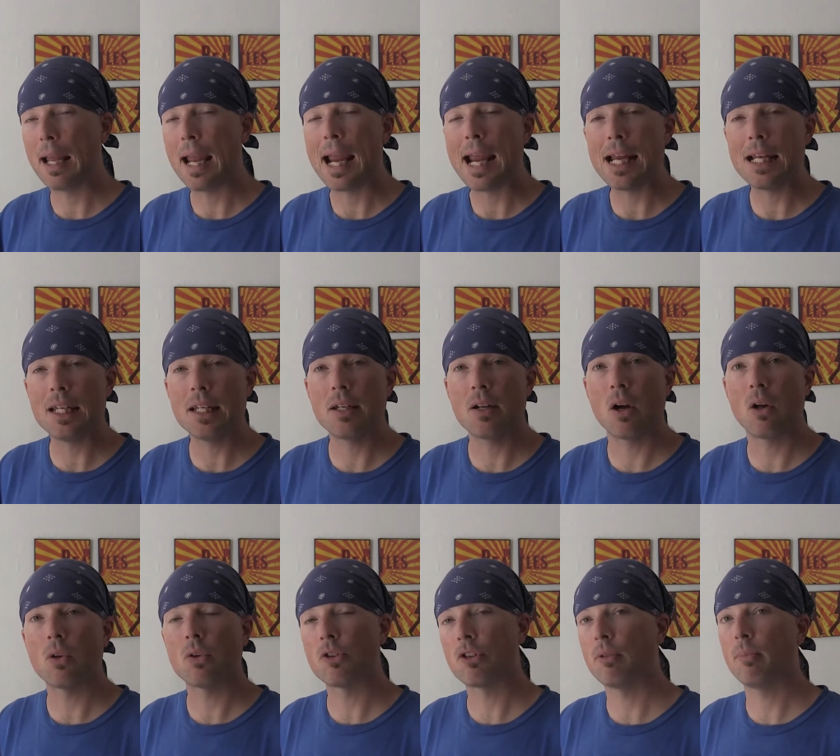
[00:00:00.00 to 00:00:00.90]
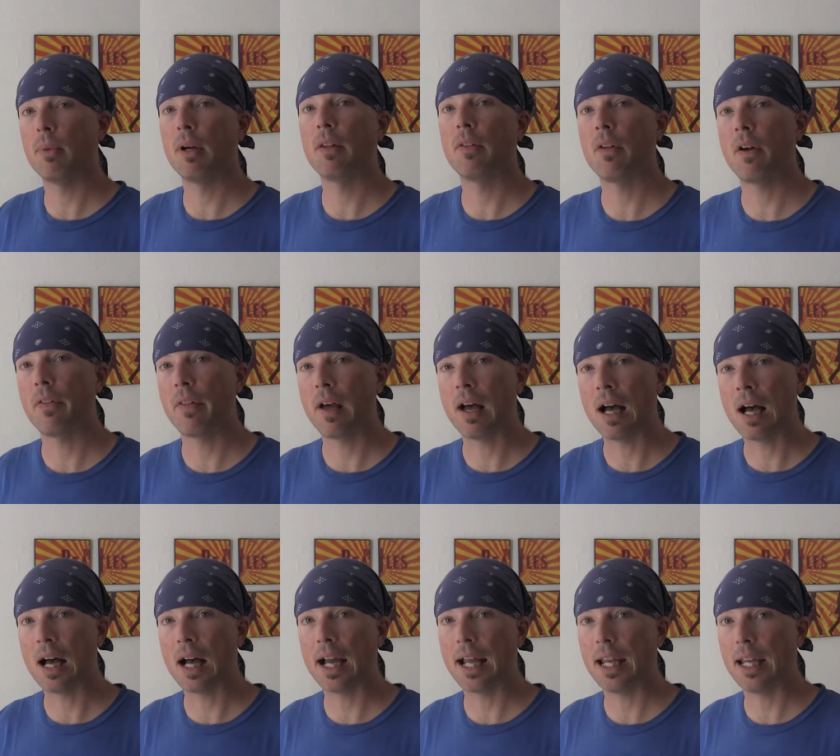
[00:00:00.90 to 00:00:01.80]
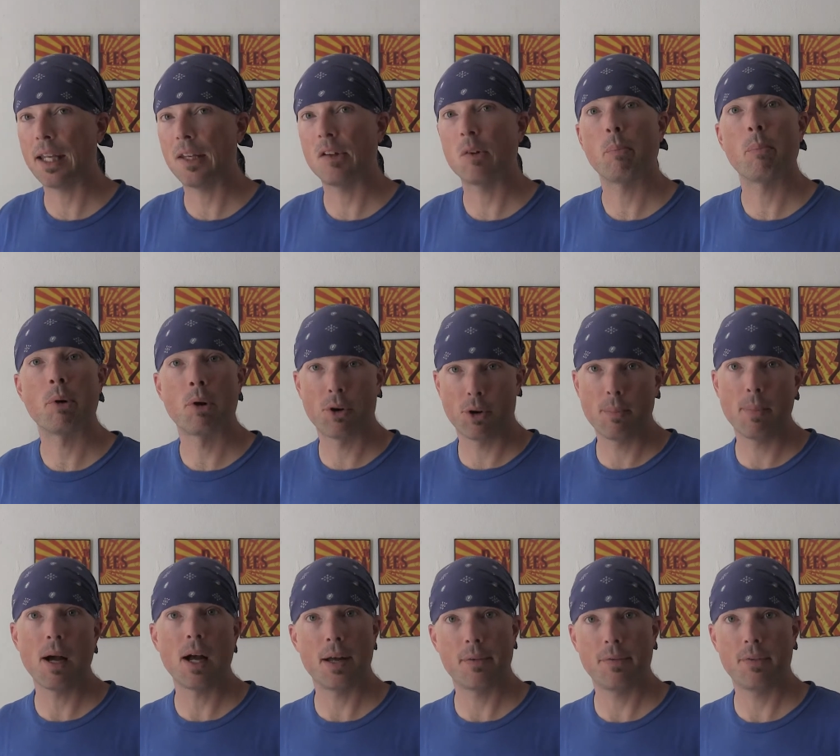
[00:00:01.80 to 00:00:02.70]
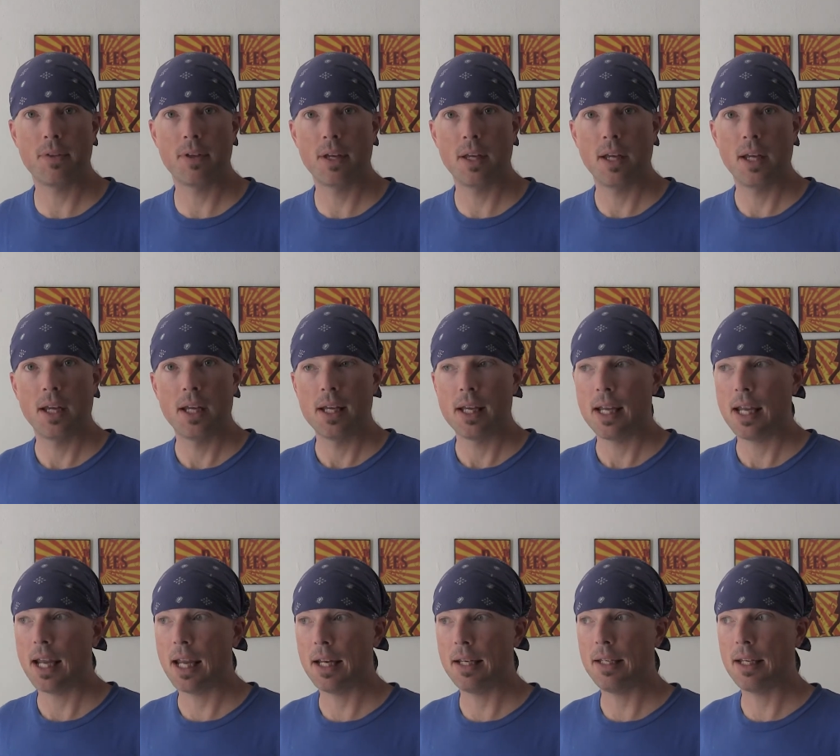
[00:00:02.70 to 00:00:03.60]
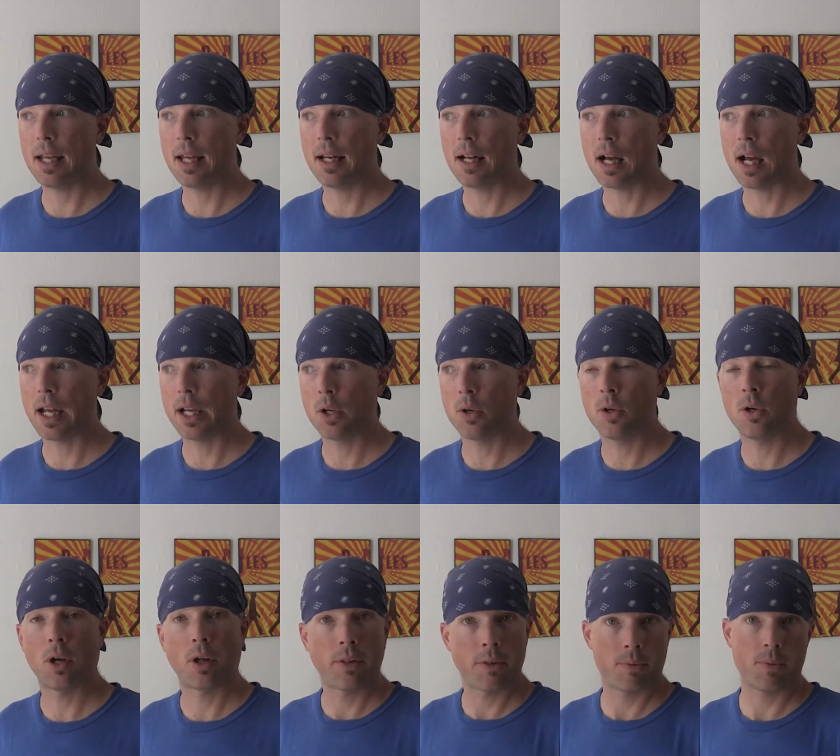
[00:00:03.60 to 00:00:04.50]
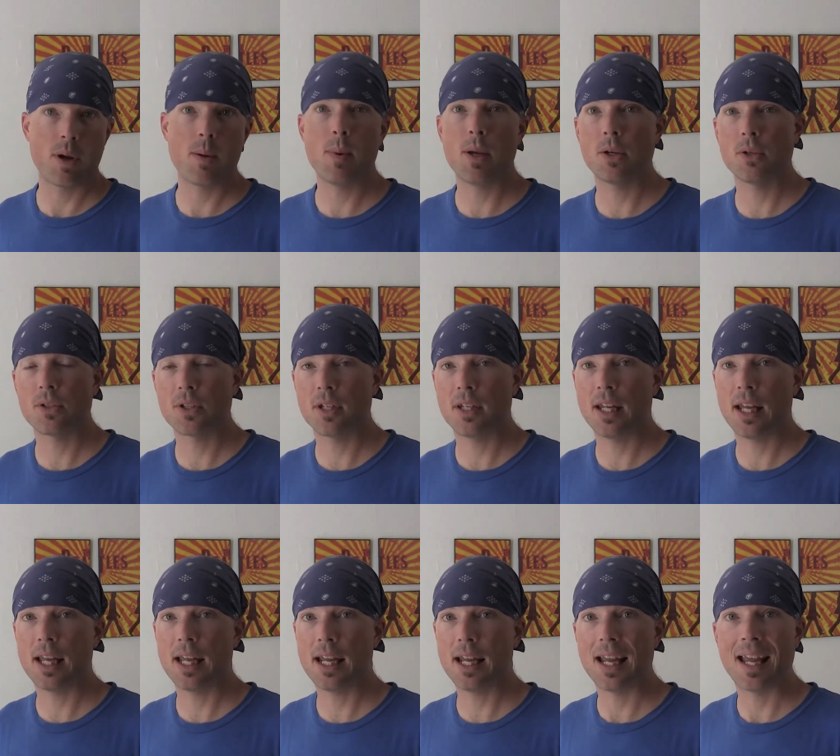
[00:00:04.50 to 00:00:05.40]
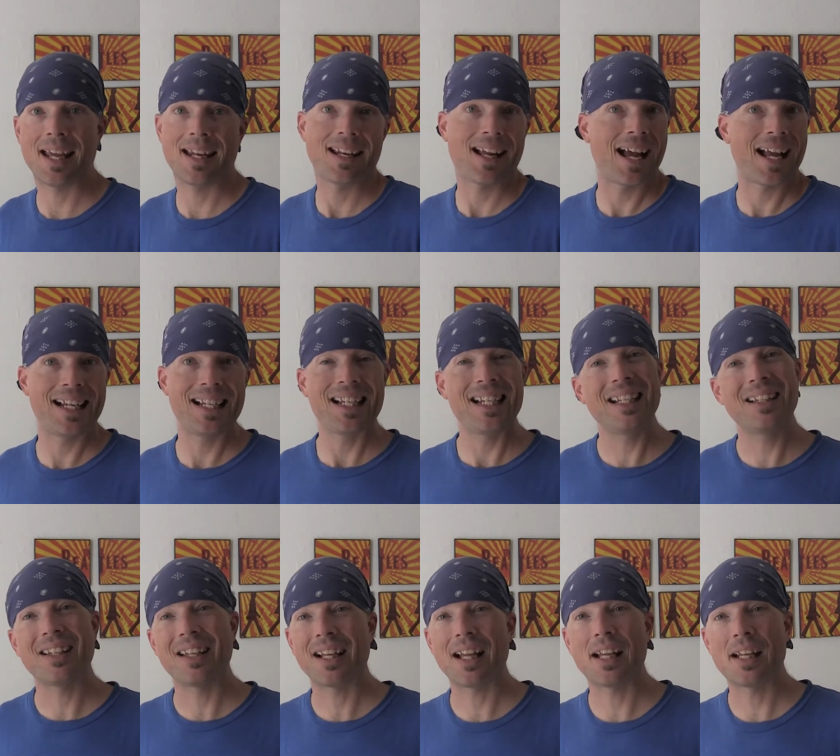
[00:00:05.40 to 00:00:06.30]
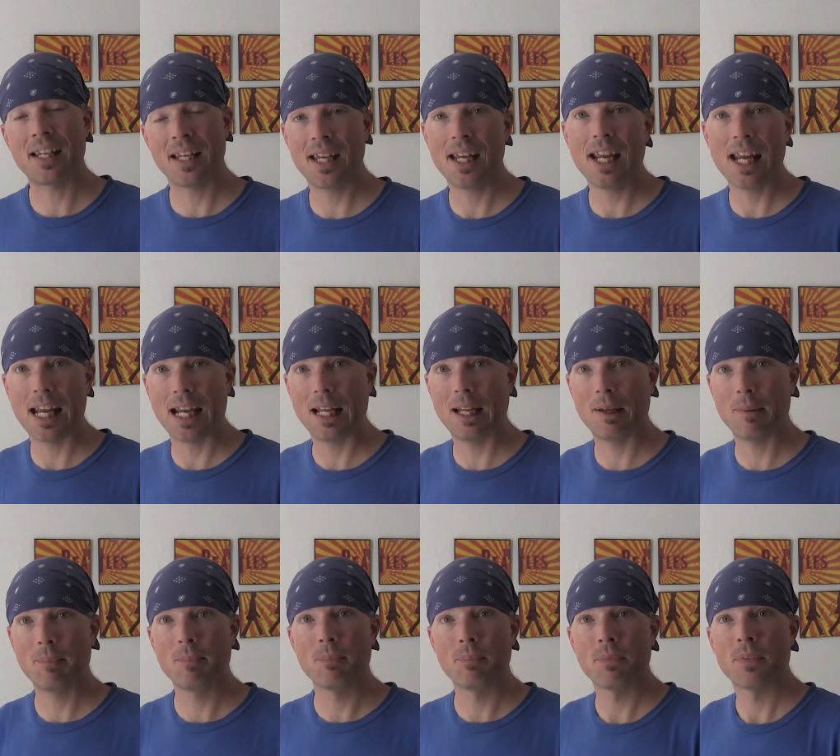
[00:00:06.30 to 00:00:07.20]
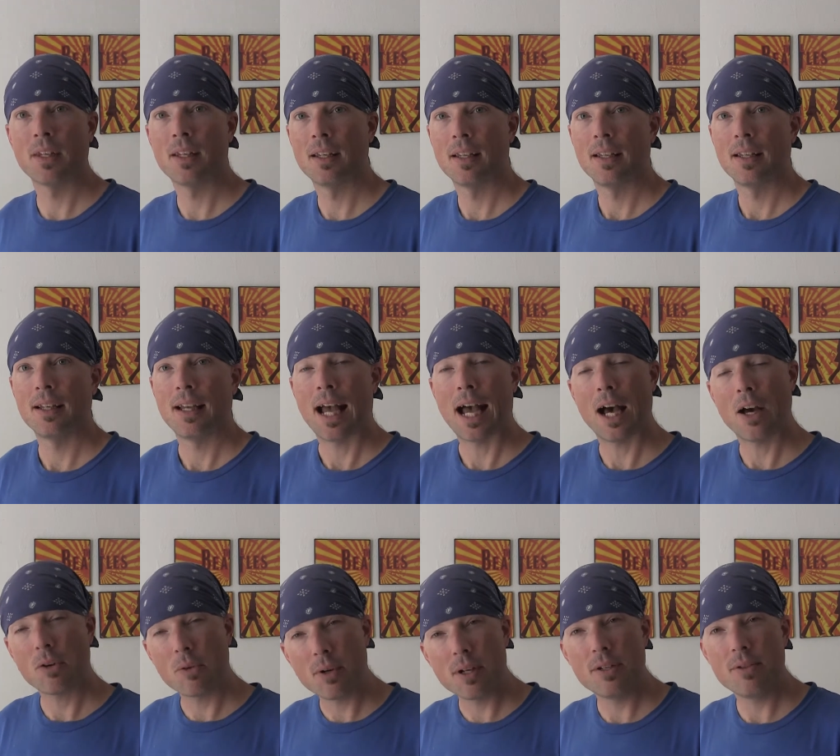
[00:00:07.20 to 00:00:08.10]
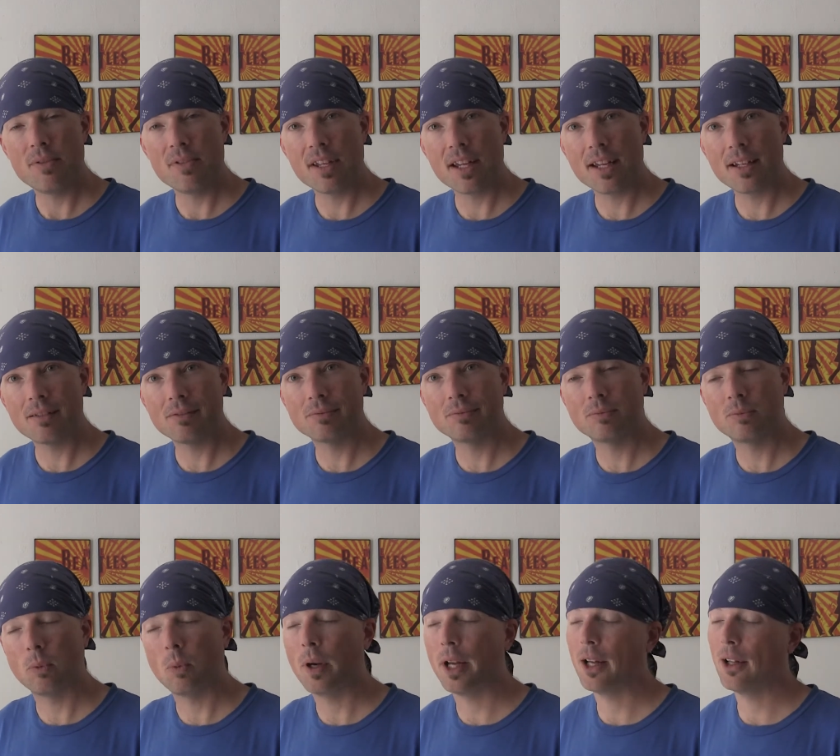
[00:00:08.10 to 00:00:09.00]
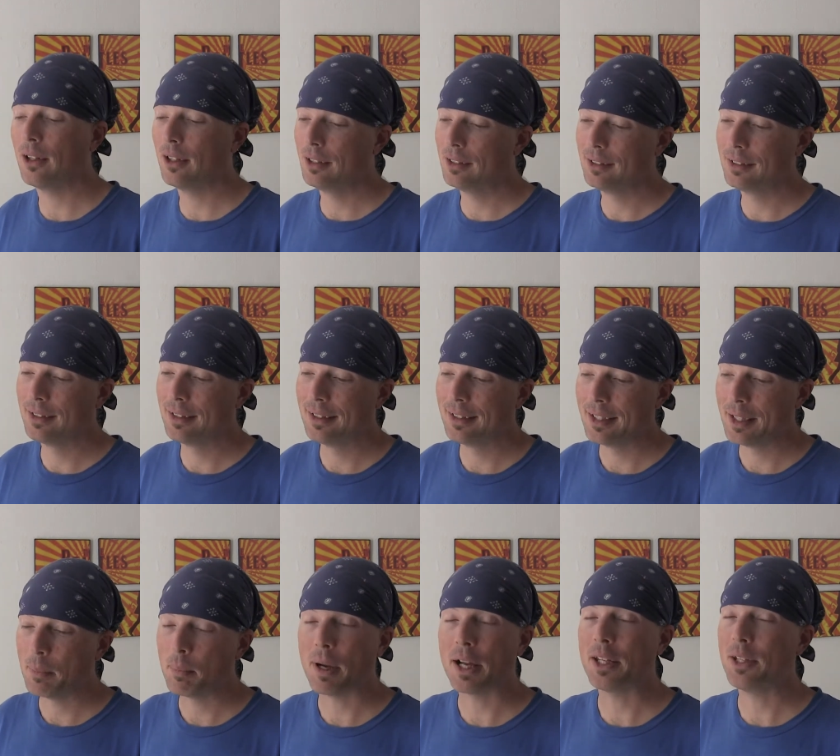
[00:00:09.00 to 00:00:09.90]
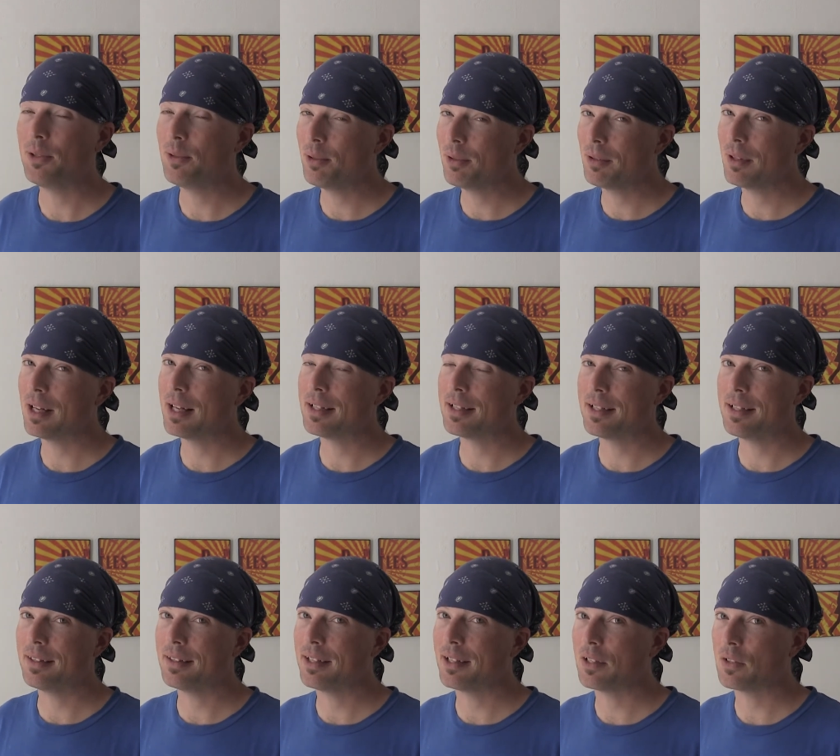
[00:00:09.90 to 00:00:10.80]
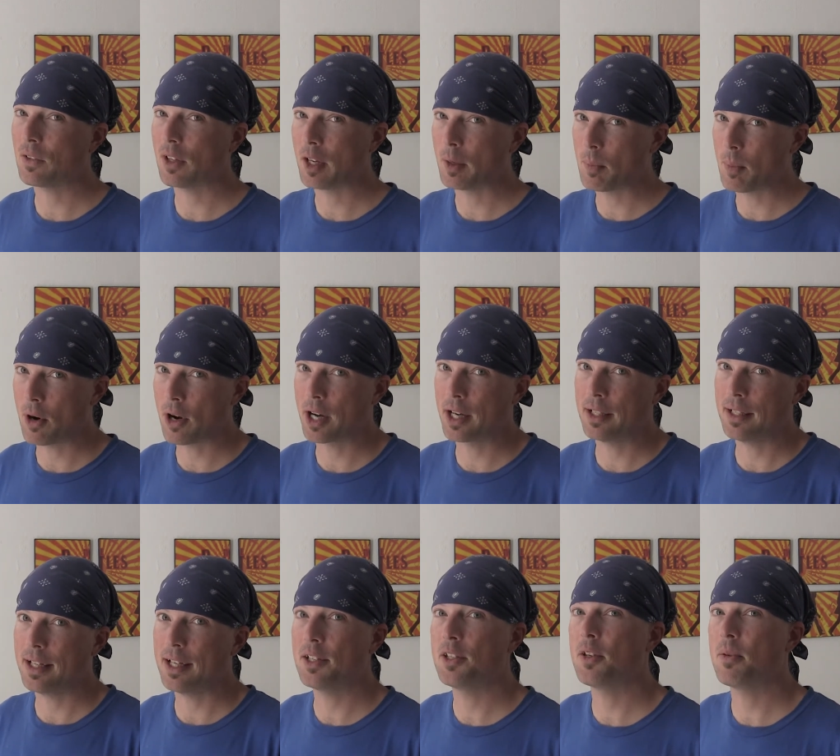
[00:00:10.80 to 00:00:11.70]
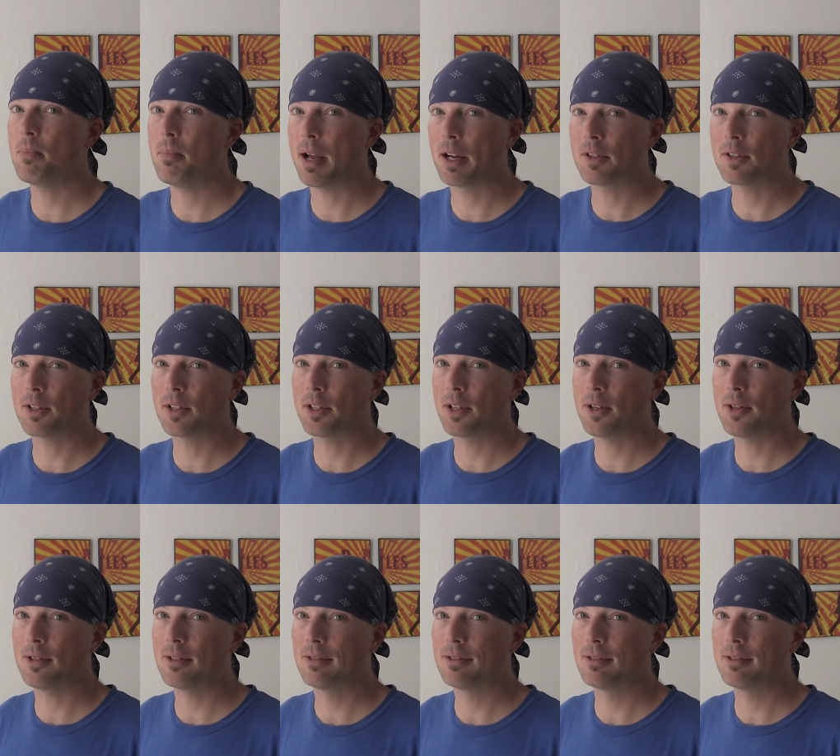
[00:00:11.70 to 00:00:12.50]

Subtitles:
$80 a month on the high end per month, and yet I cook 3 meals a day and I eat like a king. How do I do that? Well, by utilizing things like market days in Mexico.